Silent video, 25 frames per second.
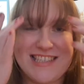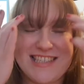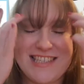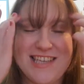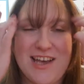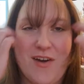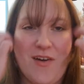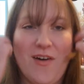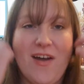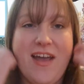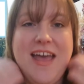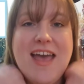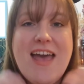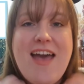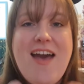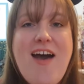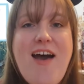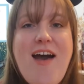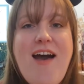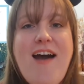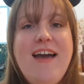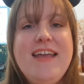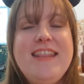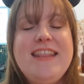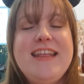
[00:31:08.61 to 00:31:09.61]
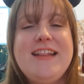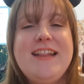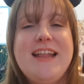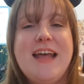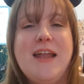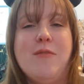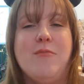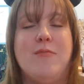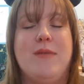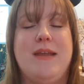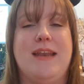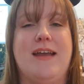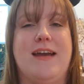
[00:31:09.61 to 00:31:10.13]
So I think
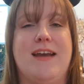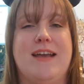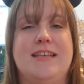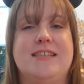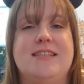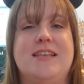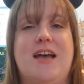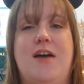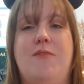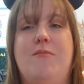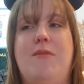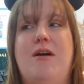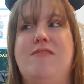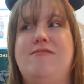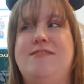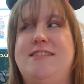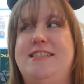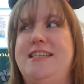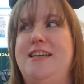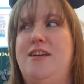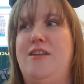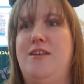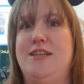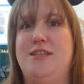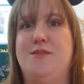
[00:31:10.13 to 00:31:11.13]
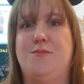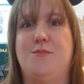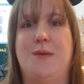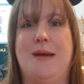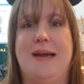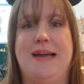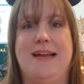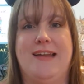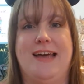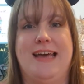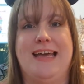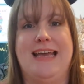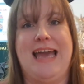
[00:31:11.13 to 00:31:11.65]
that'll be nice. I'm obviously going to
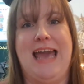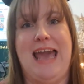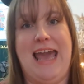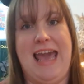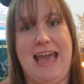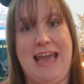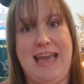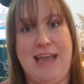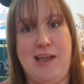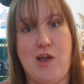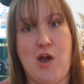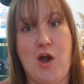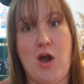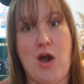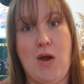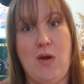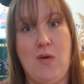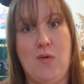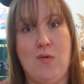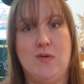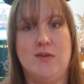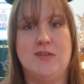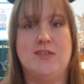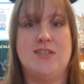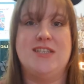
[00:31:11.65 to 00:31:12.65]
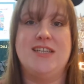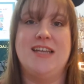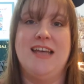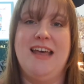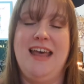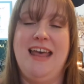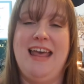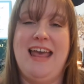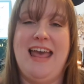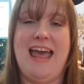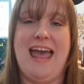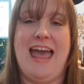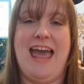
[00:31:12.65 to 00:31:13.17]
bring like a coat
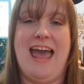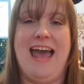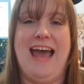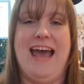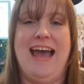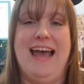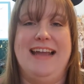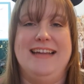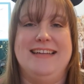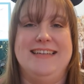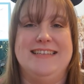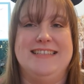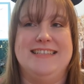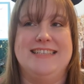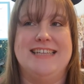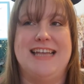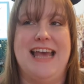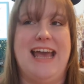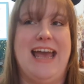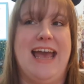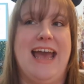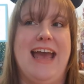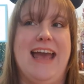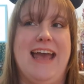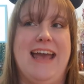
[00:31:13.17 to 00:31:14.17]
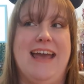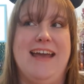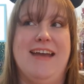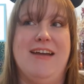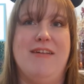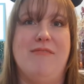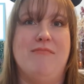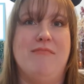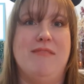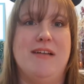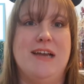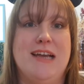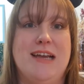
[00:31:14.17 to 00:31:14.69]
and
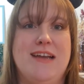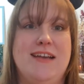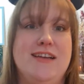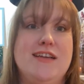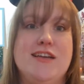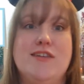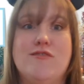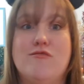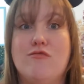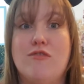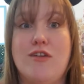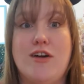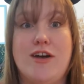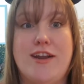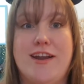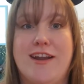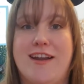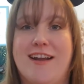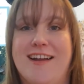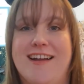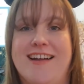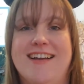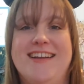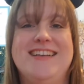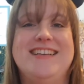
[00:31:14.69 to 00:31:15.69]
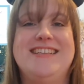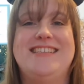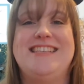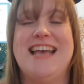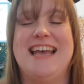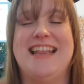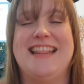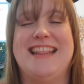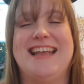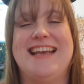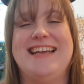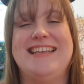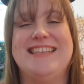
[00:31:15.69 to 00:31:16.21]
um runners
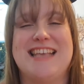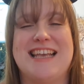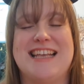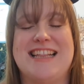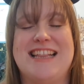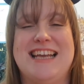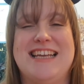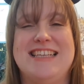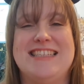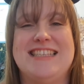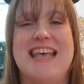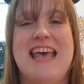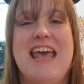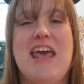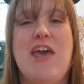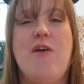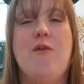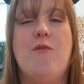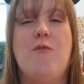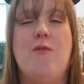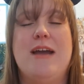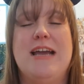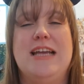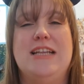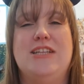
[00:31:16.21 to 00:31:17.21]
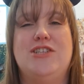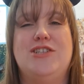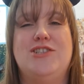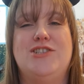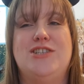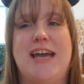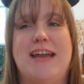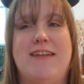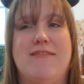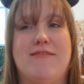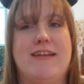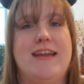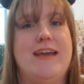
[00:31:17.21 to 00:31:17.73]
and things like this, which
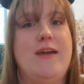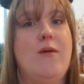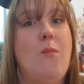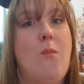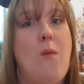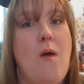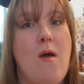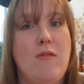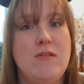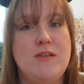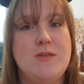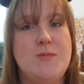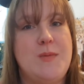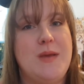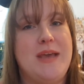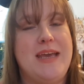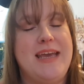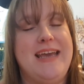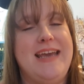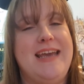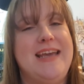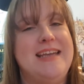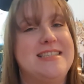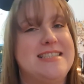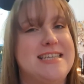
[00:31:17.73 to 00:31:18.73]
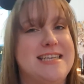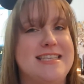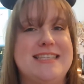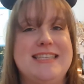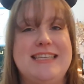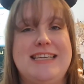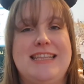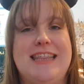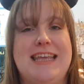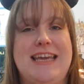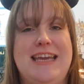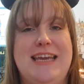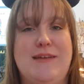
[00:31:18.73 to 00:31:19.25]
generally won't be
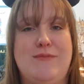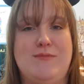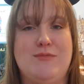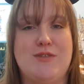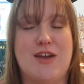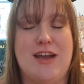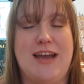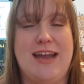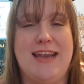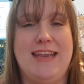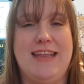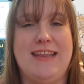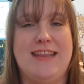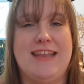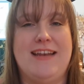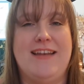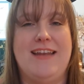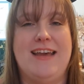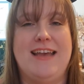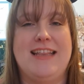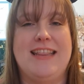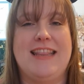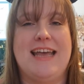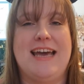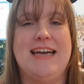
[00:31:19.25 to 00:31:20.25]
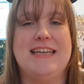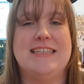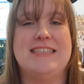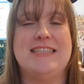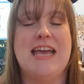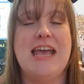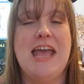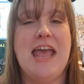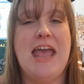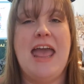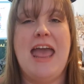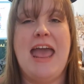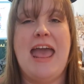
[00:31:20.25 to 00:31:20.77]
Disney themed or anything like that.
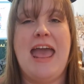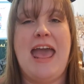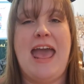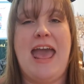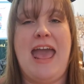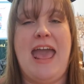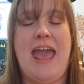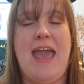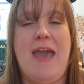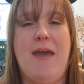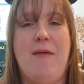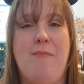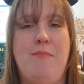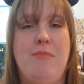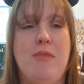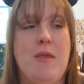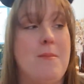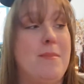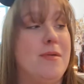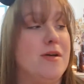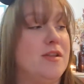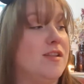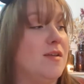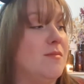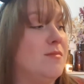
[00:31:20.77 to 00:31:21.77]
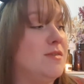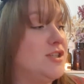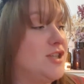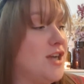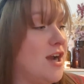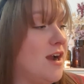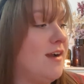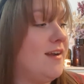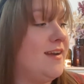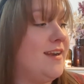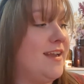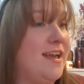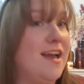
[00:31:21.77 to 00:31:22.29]
Um, but the
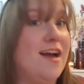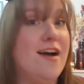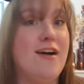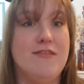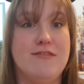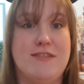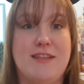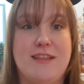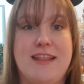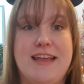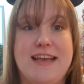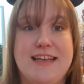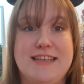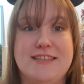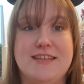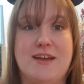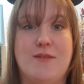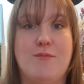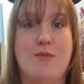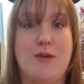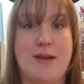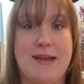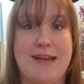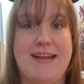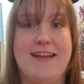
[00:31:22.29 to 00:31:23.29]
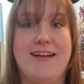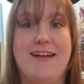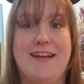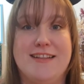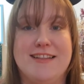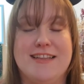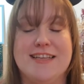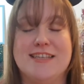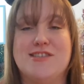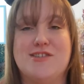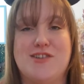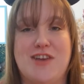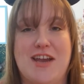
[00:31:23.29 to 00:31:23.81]
majority of the things I'm bringing on
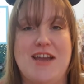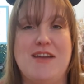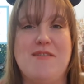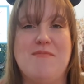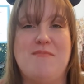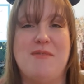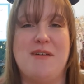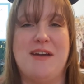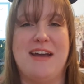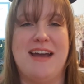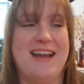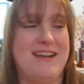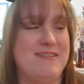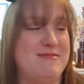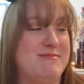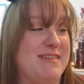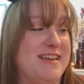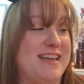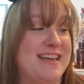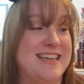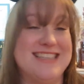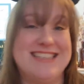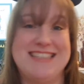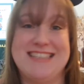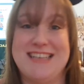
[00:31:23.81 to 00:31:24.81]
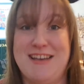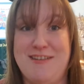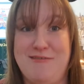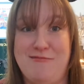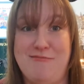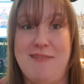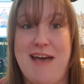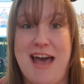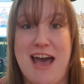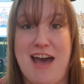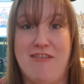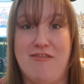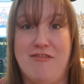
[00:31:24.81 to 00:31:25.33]
this trip, because
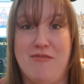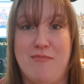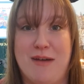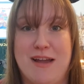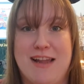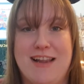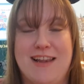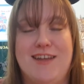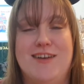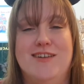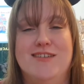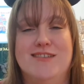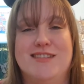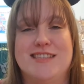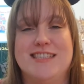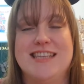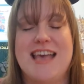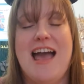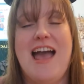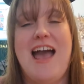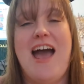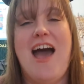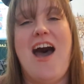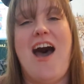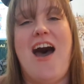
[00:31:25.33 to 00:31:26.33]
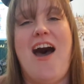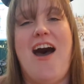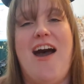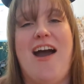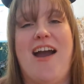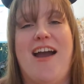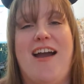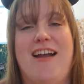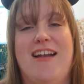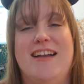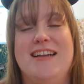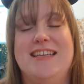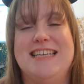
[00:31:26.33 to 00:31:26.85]
half of my clothes
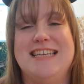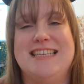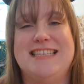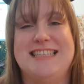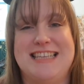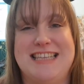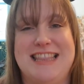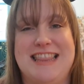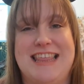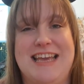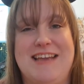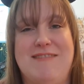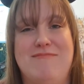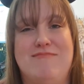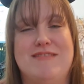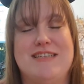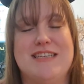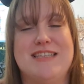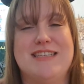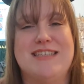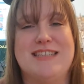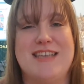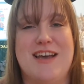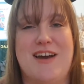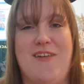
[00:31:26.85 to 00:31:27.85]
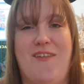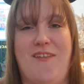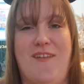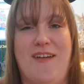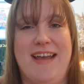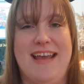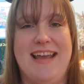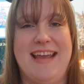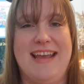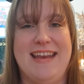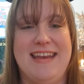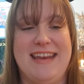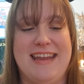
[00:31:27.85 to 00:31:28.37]
are Disney themed, so
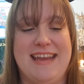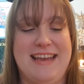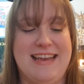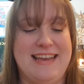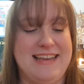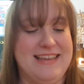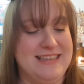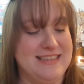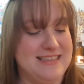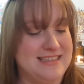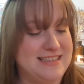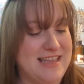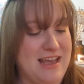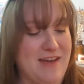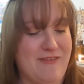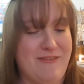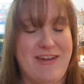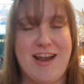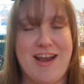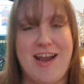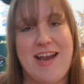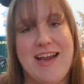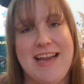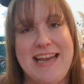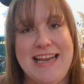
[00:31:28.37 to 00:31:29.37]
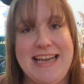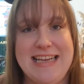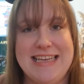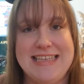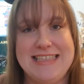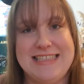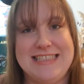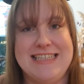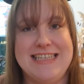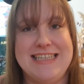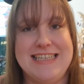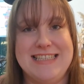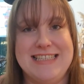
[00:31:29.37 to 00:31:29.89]
it is a very
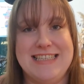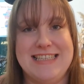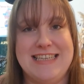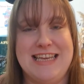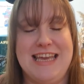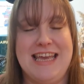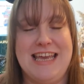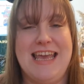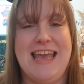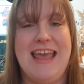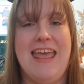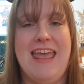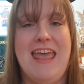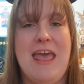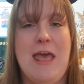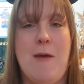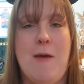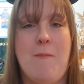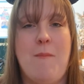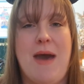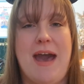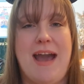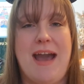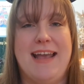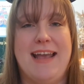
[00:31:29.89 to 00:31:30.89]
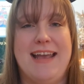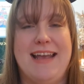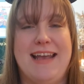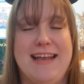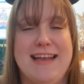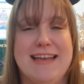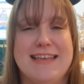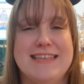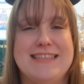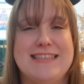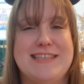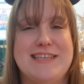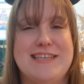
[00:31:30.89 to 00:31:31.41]
Disney
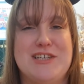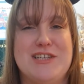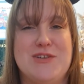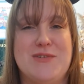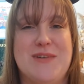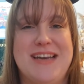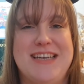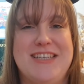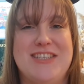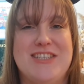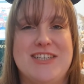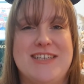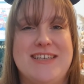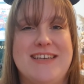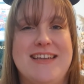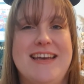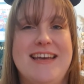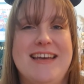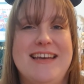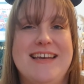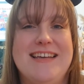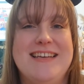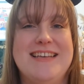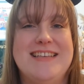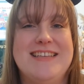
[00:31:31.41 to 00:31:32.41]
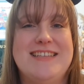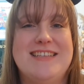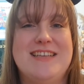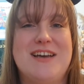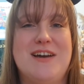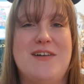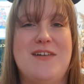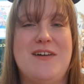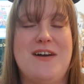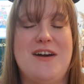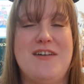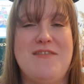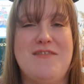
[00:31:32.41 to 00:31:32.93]
packing situation.
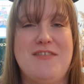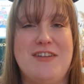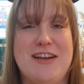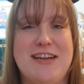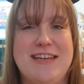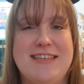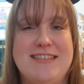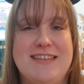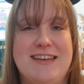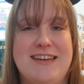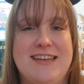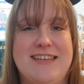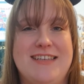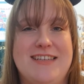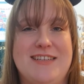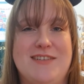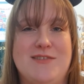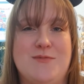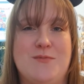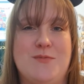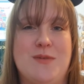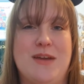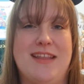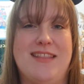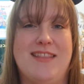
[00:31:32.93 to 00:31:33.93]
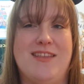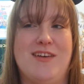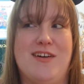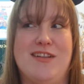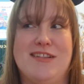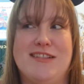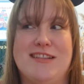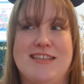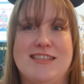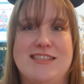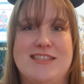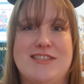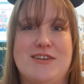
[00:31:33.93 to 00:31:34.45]
So I'm very excited with
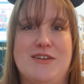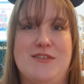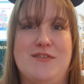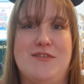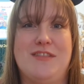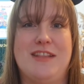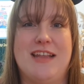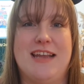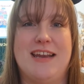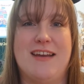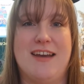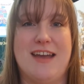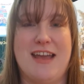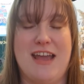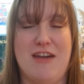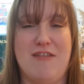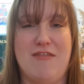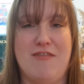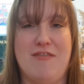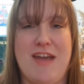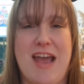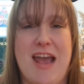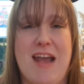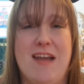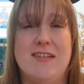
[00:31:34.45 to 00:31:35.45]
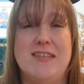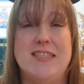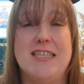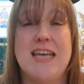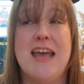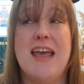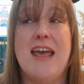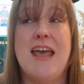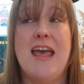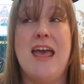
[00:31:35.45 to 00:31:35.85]
all the stuff that I have found.